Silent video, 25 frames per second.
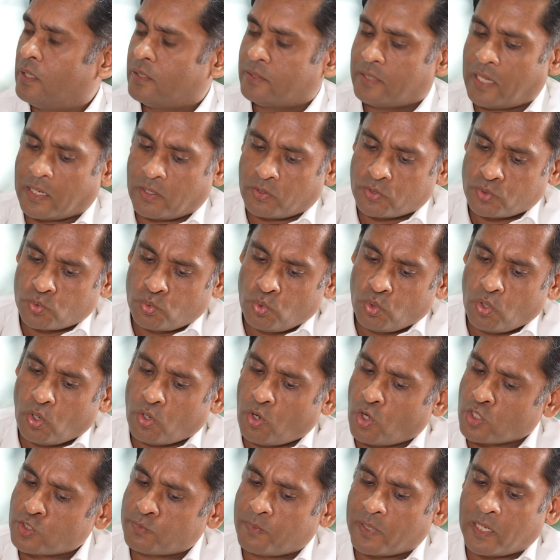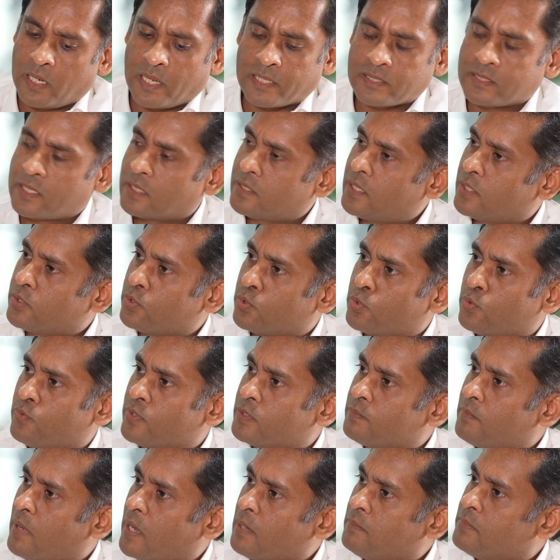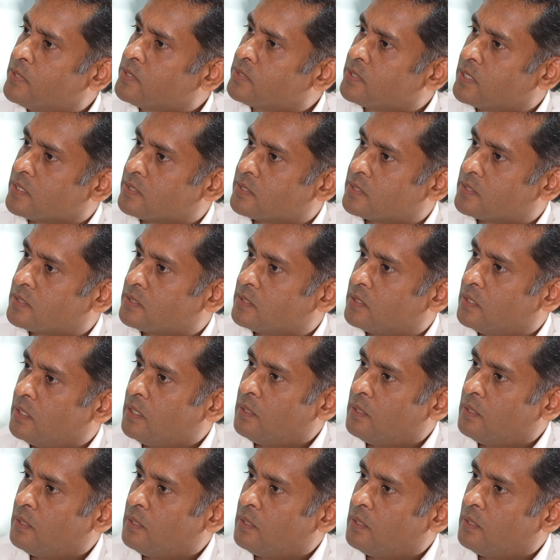That school or hospital has nothing to do with my business,